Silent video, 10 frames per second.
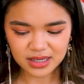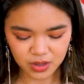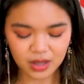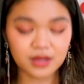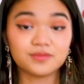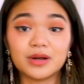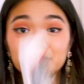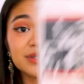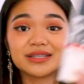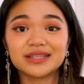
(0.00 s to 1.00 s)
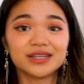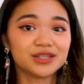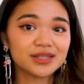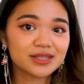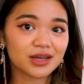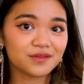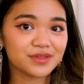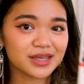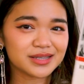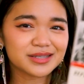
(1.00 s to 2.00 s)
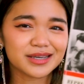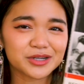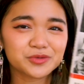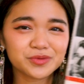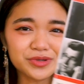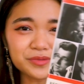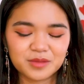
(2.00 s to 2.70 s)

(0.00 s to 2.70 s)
called Representations of the Intellectual.